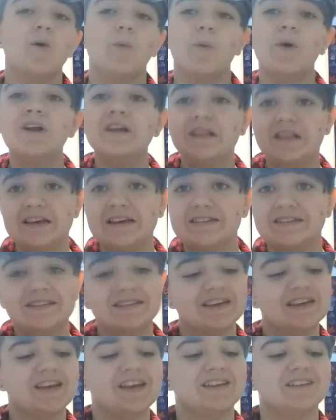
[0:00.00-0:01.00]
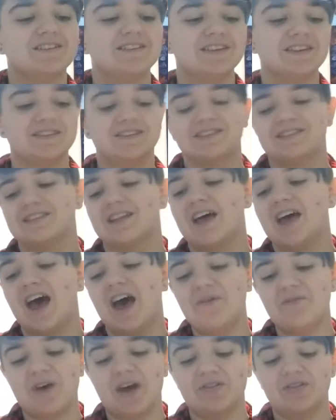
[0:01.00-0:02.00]
One of these things is that
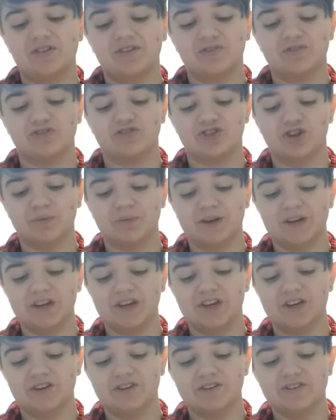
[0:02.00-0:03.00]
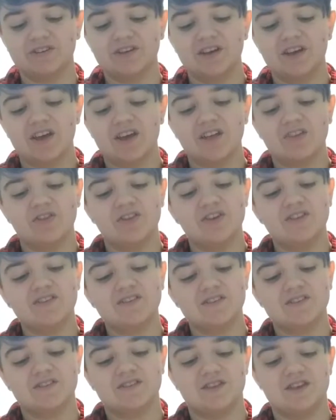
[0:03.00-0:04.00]
I've had this for so many years. This
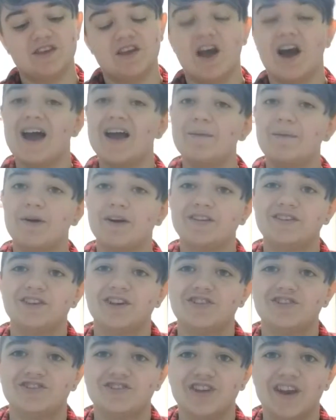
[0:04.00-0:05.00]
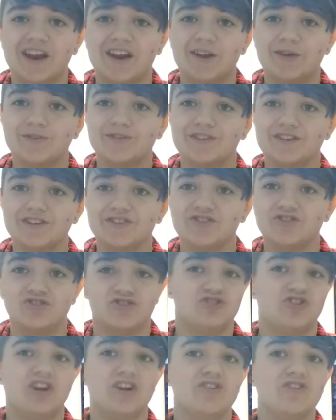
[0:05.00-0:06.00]
is the iPod Touch Nano
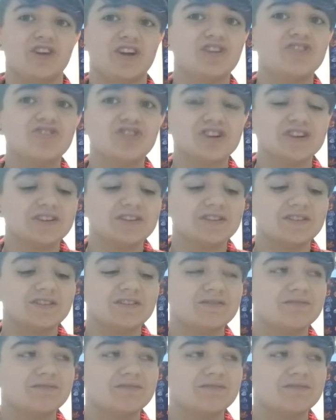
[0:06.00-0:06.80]
6th generation.